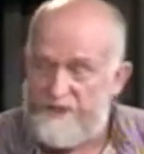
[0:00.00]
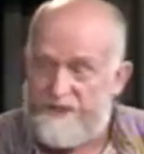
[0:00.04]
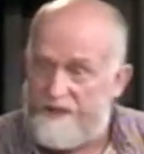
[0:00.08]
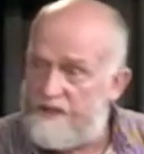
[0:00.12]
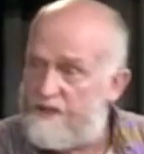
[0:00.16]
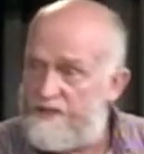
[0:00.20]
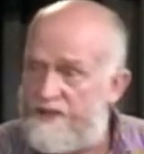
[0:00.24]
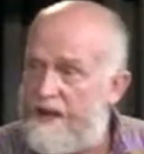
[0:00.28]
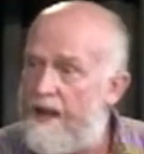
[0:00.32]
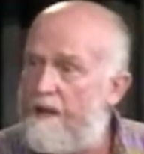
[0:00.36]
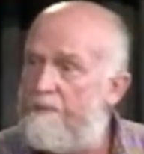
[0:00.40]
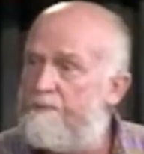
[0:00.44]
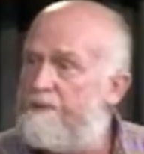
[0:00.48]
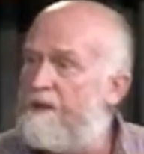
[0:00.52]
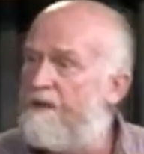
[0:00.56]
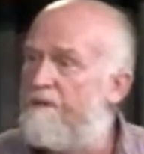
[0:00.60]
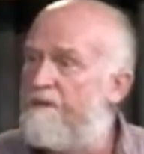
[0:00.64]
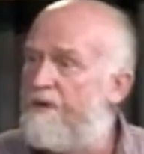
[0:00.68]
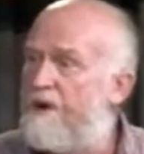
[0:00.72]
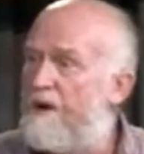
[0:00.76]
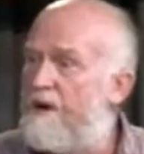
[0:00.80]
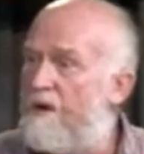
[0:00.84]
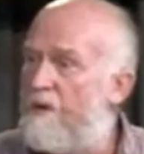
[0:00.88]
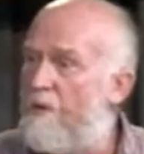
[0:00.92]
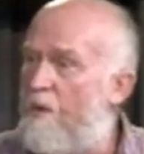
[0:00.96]
camp there
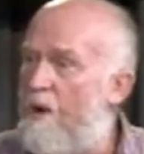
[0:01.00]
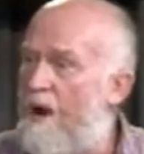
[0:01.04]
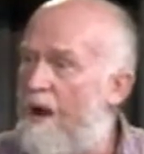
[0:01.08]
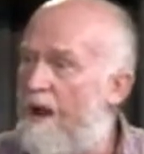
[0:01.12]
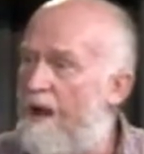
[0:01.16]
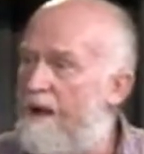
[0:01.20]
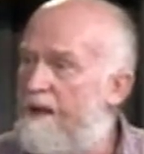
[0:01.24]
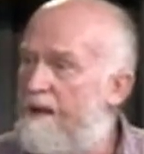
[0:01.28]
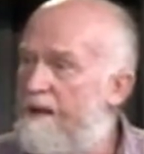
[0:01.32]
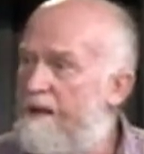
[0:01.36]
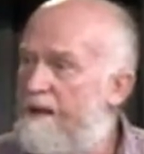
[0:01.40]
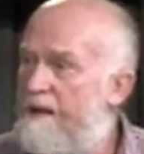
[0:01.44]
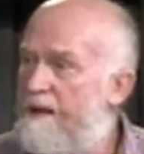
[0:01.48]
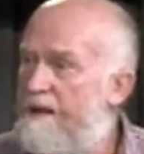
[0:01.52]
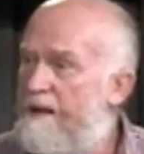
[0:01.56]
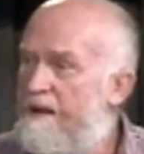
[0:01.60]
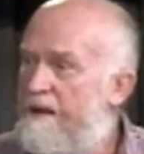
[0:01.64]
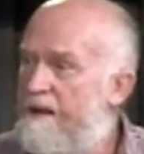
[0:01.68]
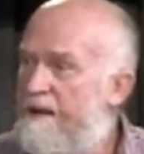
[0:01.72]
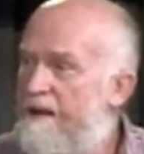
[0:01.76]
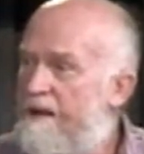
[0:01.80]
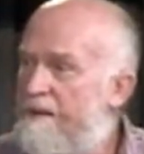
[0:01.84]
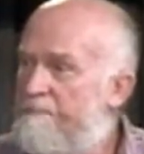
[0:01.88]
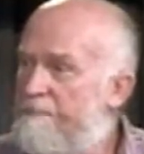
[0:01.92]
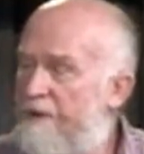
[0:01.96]
for a little while.
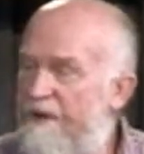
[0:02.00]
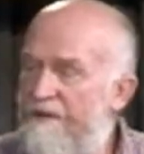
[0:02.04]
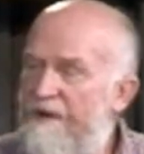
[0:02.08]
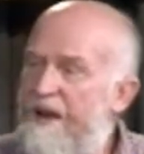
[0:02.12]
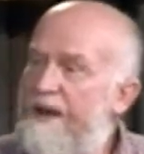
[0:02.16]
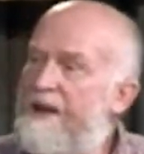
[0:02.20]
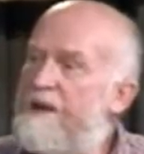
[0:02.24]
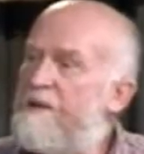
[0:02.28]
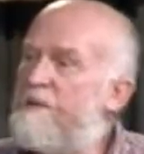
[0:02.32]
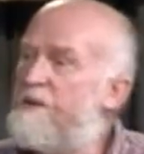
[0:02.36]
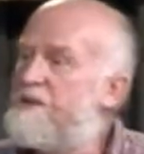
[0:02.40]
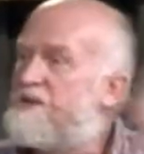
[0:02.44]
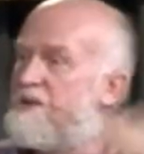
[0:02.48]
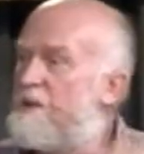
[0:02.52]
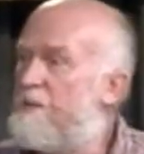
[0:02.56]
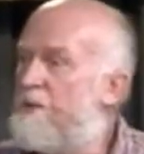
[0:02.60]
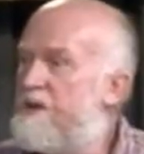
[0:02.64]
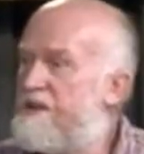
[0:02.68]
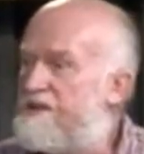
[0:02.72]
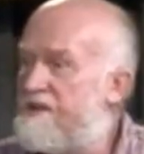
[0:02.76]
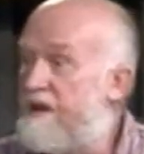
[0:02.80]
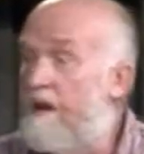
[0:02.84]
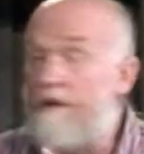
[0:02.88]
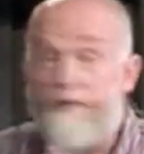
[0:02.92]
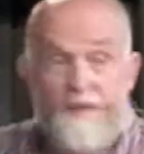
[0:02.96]
Prevailing wisdom would
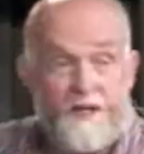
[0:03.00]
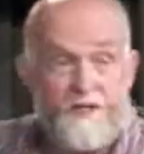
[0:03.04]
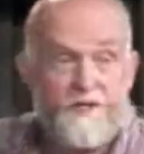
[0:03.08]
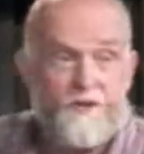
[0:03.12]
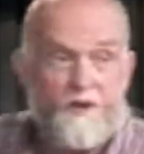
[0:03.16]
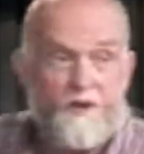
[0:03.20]
say, that's a good